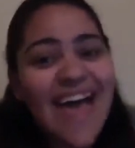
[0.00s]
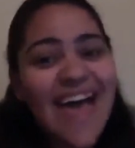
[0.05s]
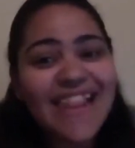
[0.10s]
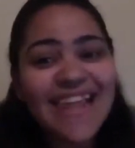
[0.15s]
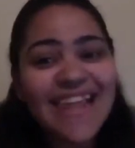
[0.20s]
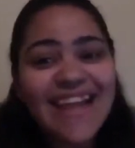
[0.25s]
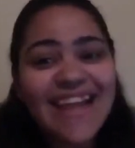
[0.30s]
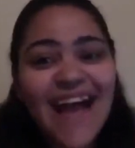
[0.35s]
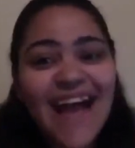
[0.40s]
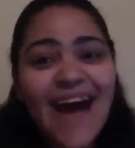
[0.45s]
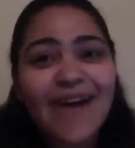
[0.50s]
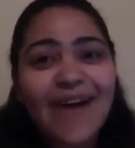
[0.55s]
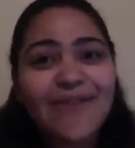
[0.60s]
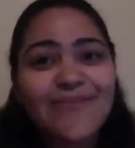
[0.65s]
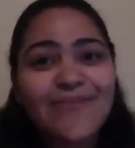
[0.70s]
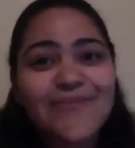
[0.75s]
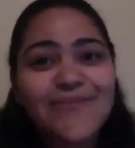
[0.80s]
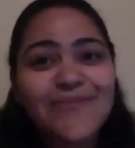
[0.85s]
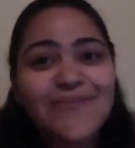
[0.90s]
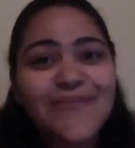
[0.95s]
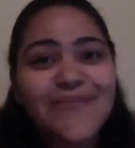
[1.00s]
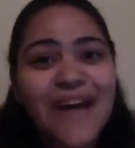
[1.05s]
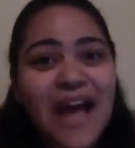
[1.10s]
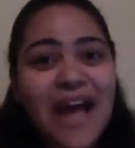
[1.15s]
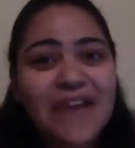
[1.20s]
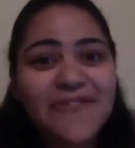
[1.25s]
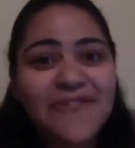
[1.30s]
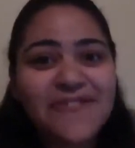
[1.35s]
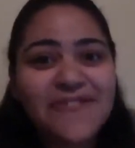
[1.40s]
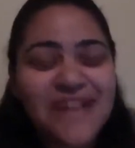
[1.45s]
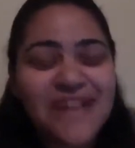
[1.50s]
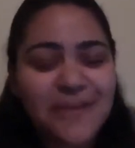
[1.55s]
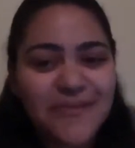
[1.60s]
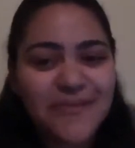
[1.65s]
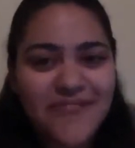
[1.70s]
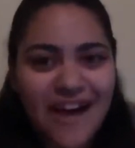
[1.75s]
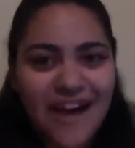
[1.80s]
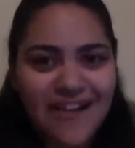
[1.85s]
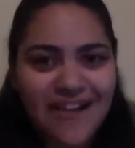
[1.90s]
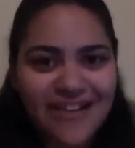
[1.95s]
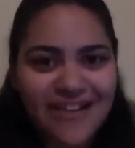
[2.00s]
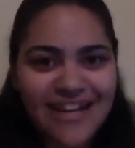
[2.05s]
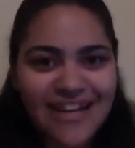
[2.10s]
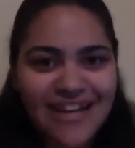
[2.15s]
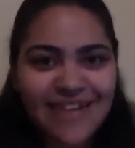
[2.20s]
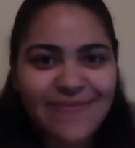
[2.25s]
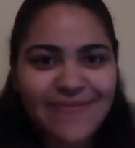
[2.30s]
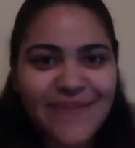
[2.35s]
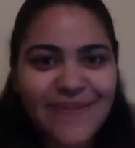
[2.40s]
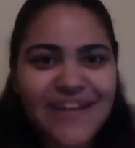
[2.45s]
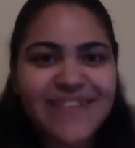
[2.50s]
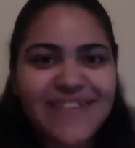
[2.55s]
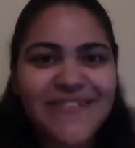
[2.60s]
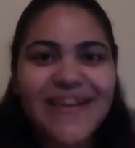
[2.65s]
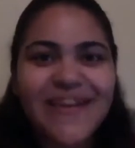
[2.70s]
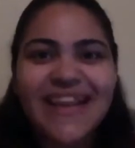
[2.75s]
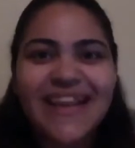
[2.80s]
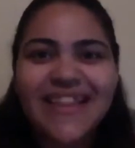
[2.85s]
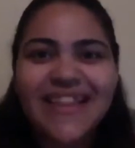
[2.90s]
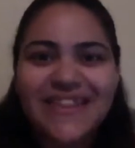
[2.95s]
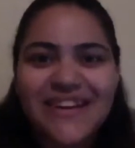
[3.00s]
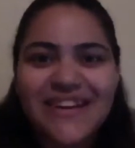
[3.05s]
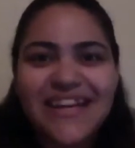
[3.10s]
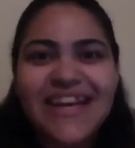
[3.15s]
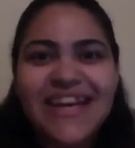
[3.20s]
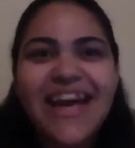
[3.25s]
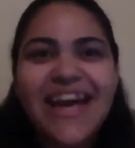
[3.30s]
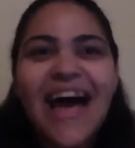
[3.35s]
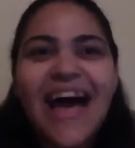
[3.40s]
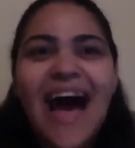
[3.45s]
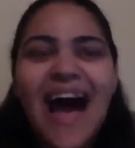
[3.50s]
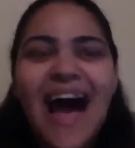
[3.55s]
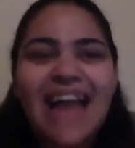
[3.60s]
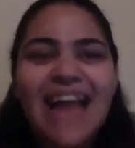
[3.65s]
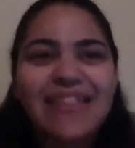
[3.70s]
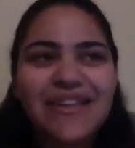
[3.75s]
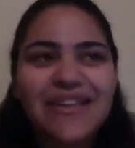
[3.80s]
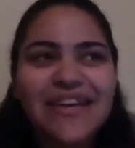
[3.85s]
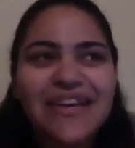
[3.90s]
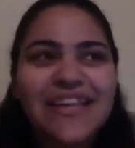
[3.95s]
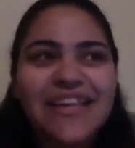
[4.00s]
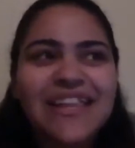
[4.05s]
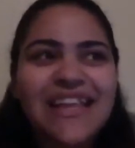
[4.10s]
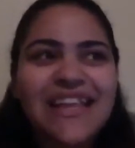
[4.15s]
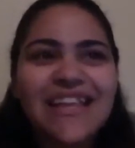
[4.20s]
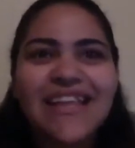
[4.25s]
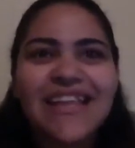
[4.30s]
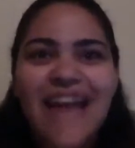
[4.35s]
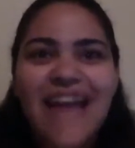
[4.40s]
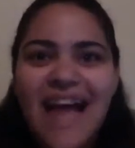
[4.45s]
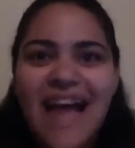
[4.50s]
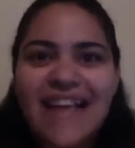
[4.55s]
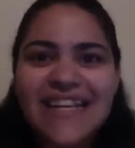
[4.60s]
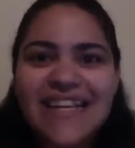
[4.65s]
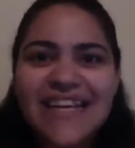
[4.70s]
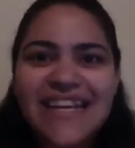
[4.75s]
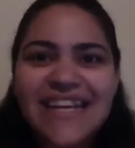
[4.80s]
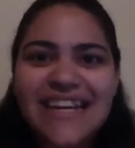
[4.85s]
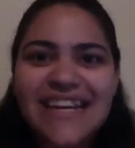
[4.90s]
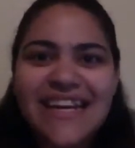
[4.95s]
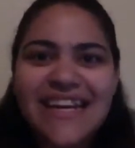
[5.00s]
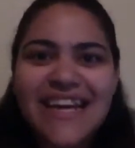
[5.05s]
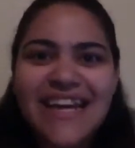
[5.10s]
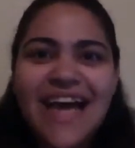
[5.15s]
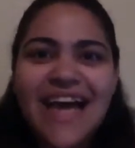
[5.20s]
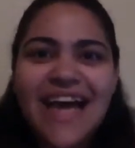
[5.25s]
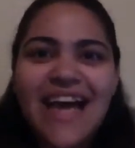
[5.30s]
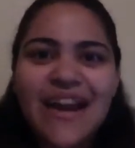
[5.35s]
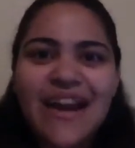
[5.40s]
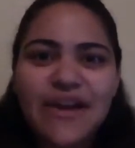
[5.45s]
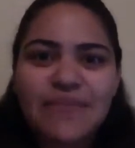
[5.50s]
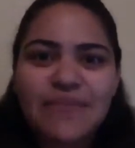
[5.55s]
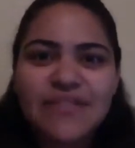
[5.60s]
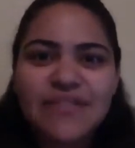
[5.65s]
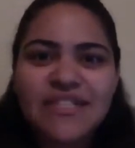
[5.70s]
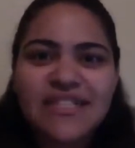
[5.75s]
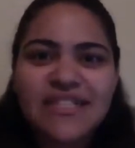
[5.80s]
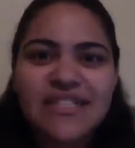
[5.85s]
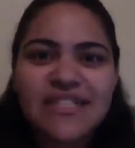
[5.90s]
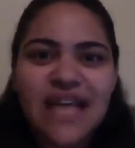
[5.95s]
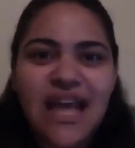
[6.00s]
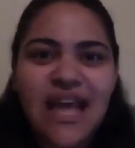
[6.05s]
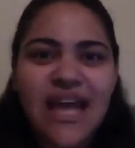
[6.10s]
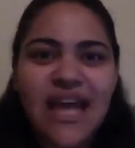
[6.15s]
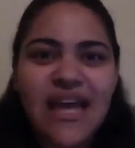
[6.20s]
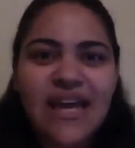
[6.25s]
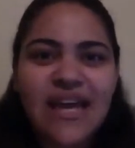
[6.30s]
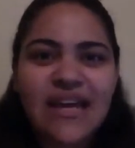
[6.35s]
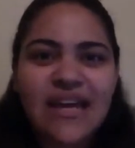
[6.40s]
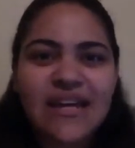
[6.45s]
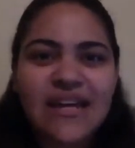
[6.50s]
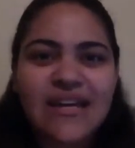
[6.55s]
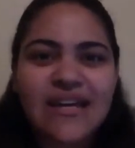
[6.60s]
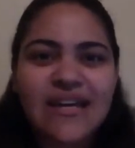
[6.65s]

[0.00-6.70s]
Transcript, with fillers: and then um kind of dumbfounded because when i look i look at like the ending and I'm just like.